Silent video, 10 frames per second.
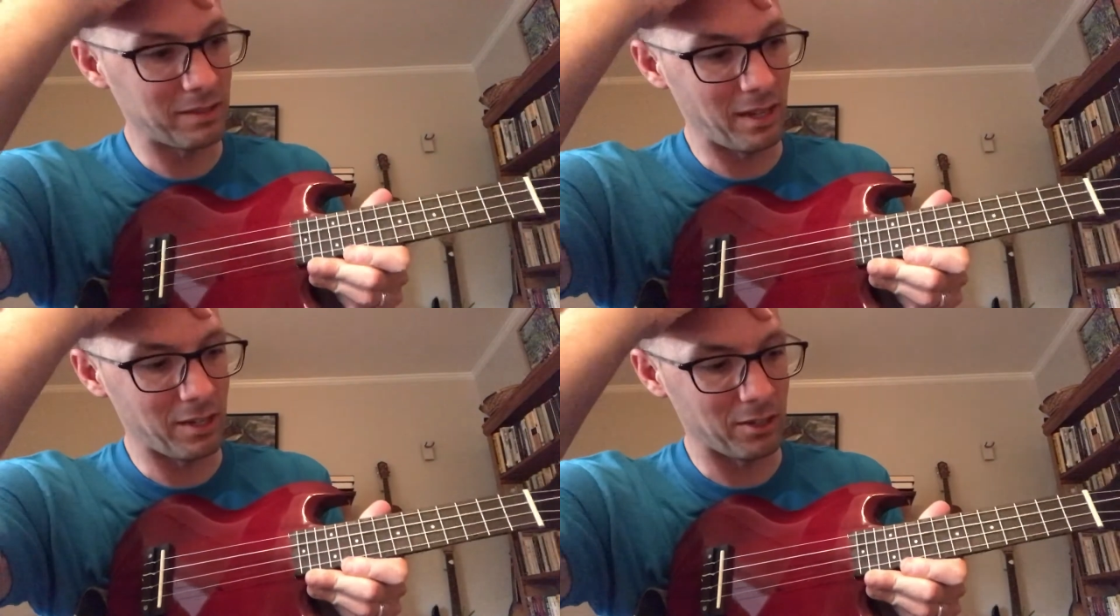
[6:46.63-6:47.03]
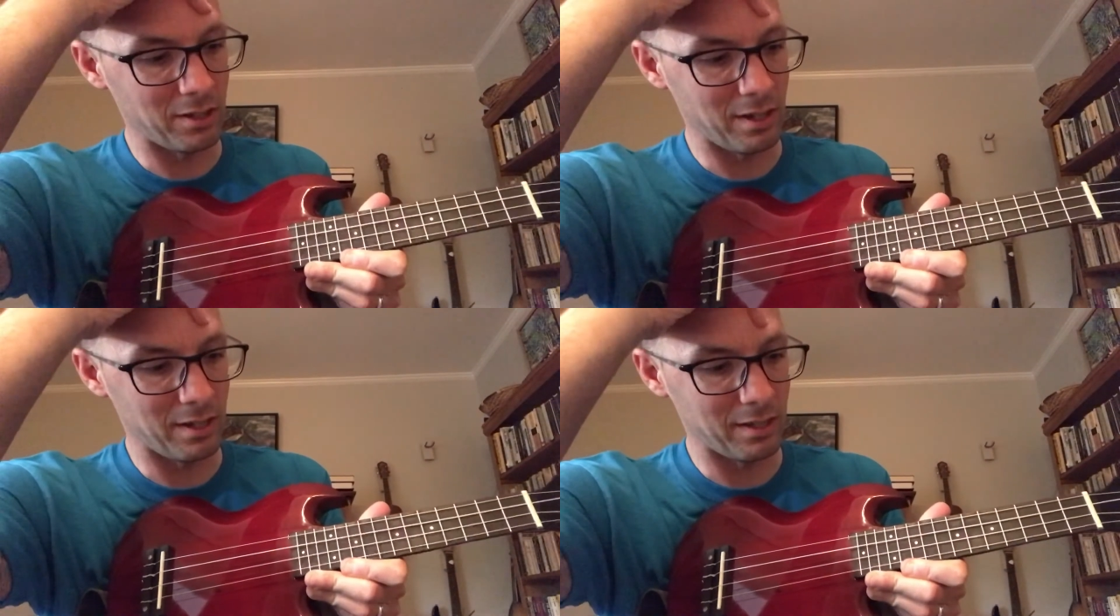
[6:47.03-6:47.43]
They
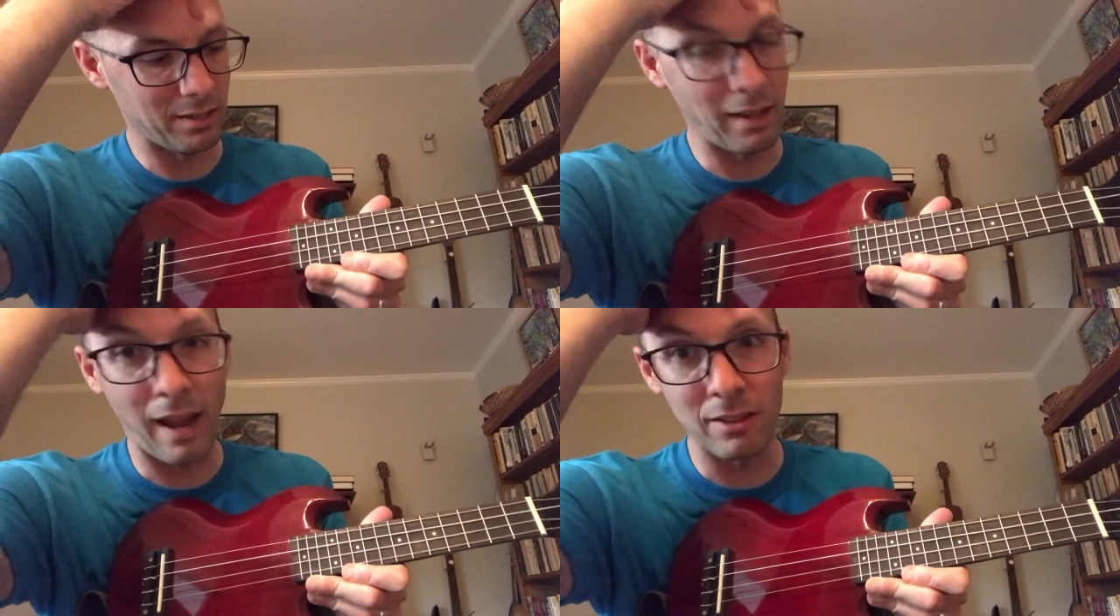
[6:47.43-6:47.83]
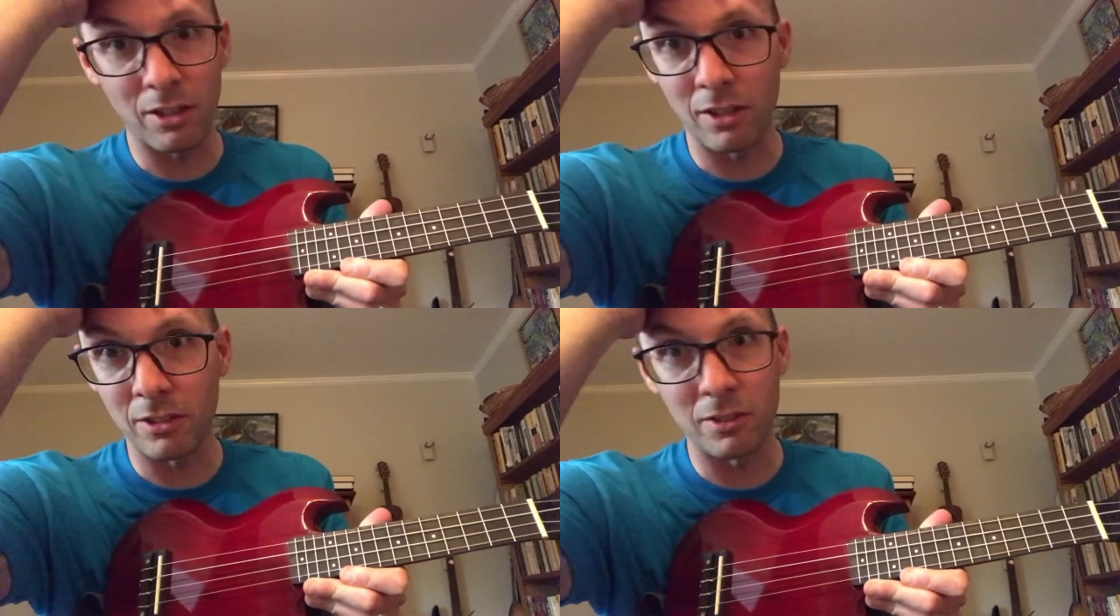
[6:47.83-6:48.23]
are
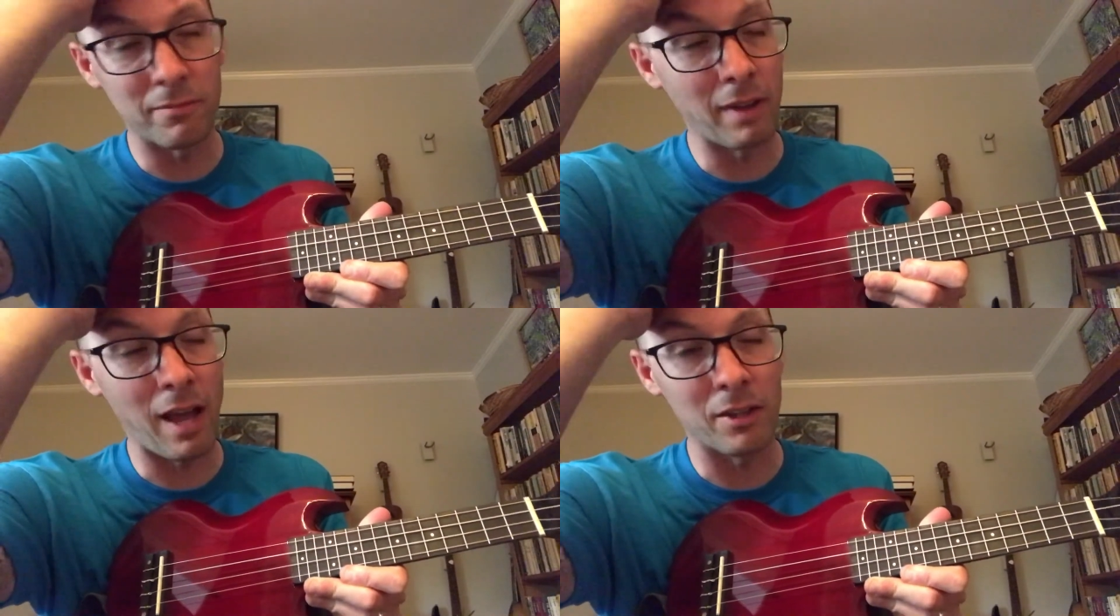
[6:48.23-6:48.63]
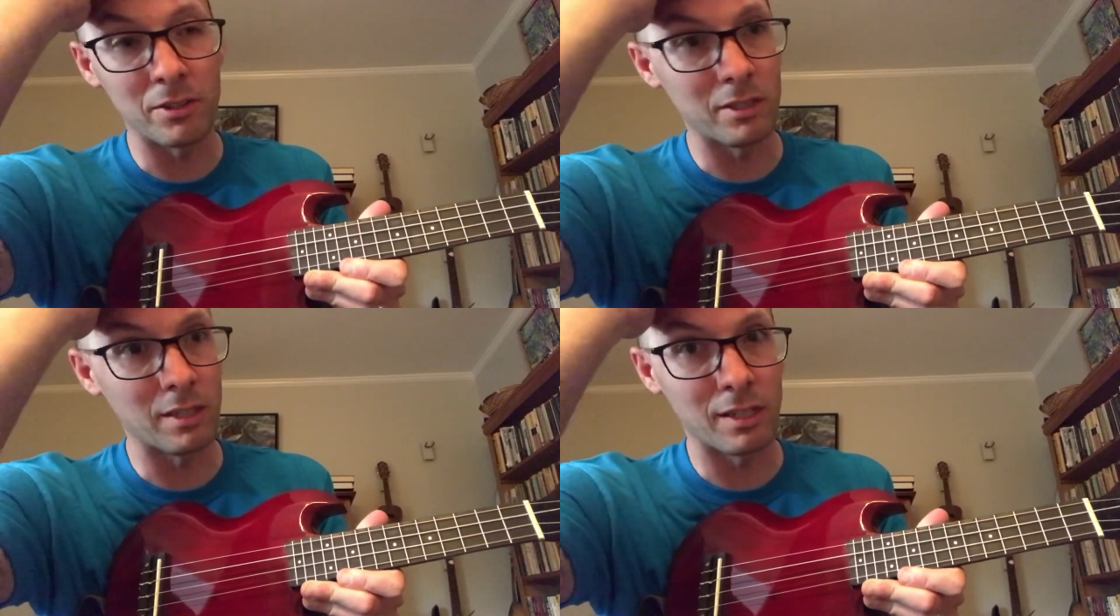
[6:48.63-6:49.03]
nylon or
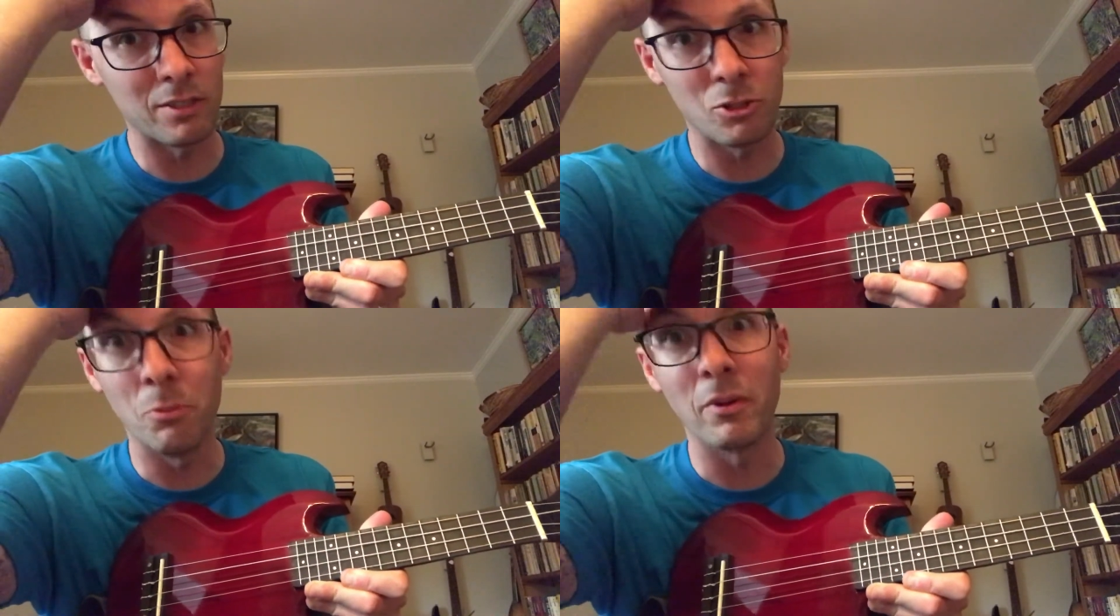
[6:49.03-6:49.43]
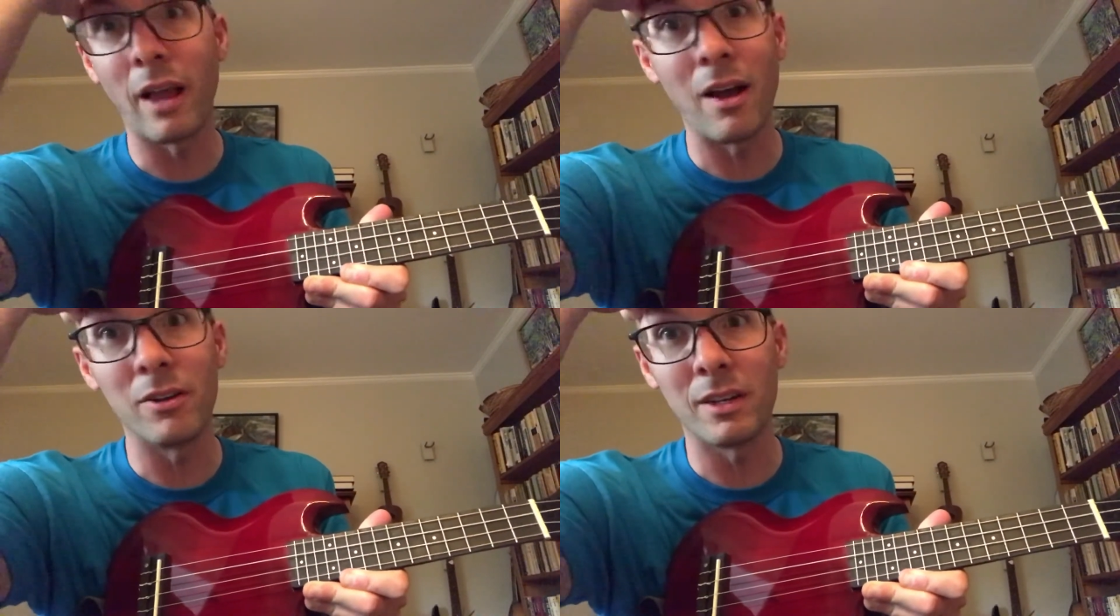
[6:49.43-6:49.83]
Nile gut, super
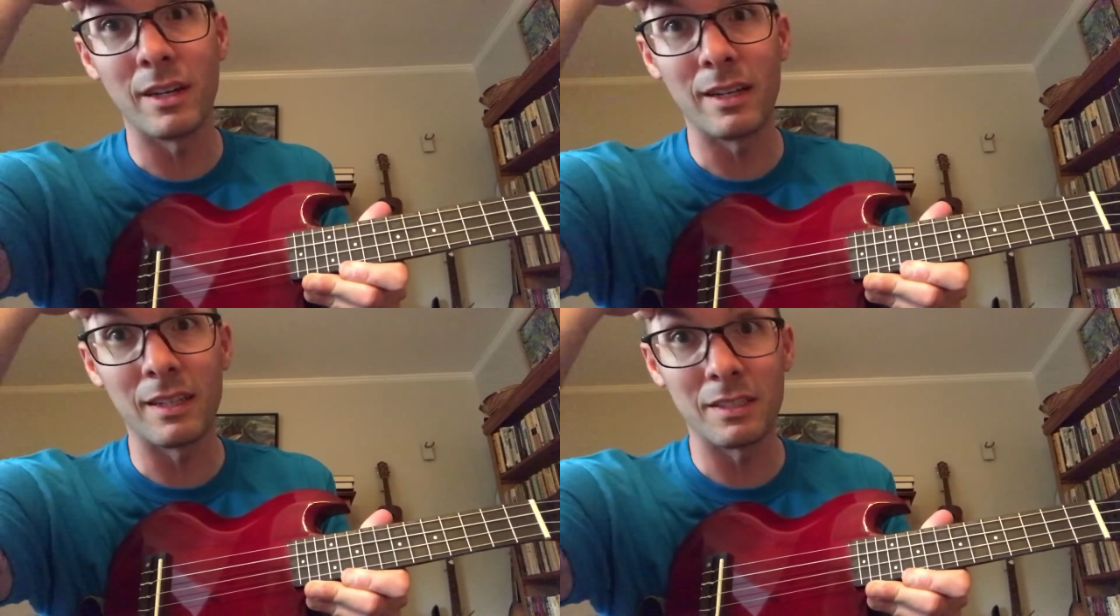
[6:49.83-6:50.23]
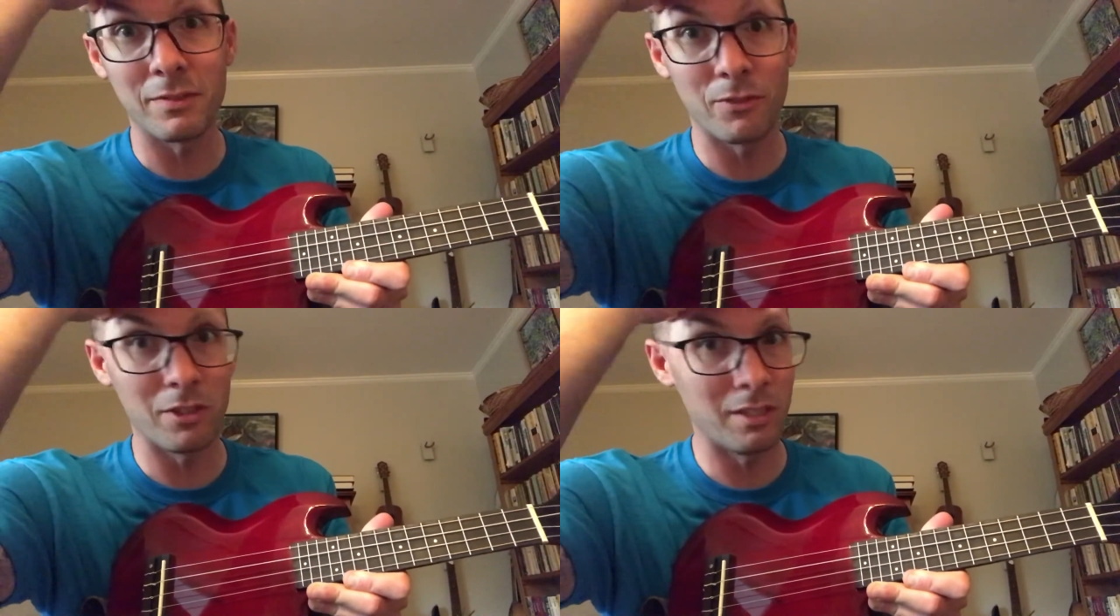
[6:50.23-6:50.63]
Nile gut, I guess,
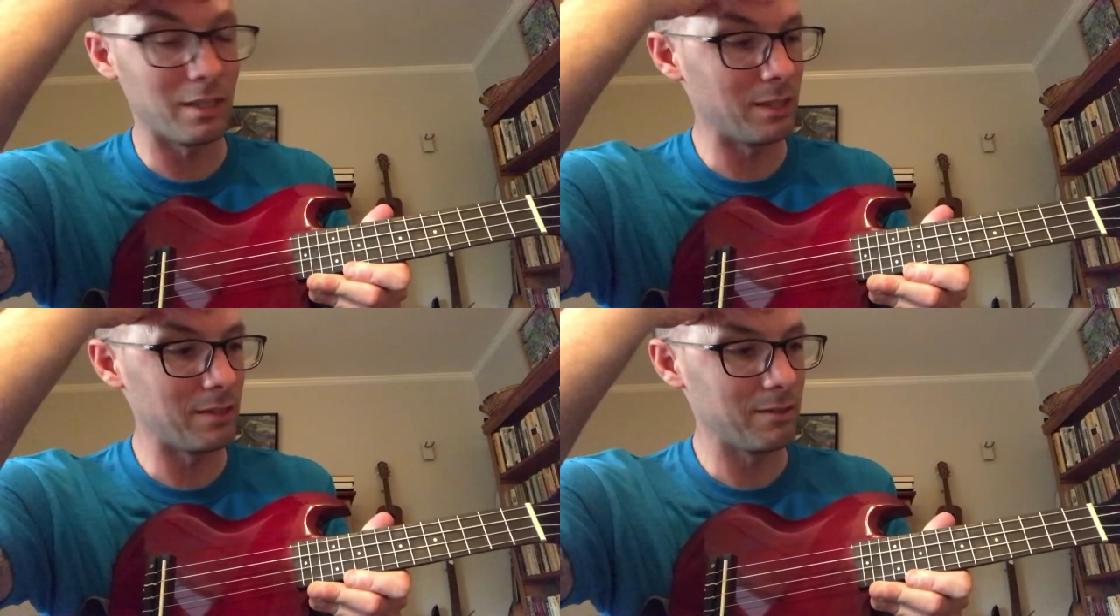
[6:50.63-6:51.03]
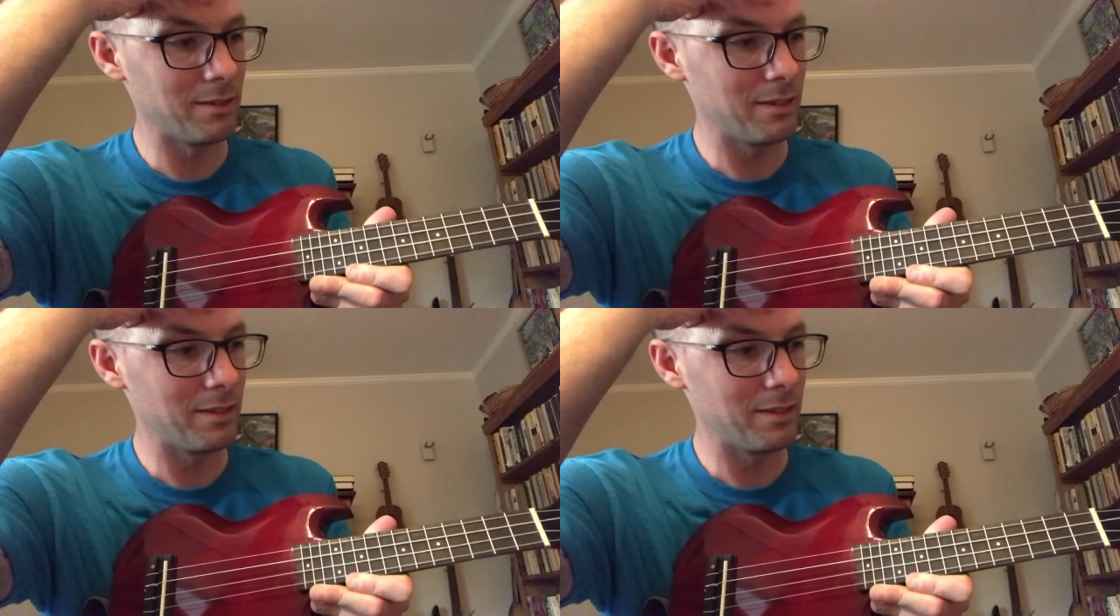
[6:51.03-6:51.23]
for the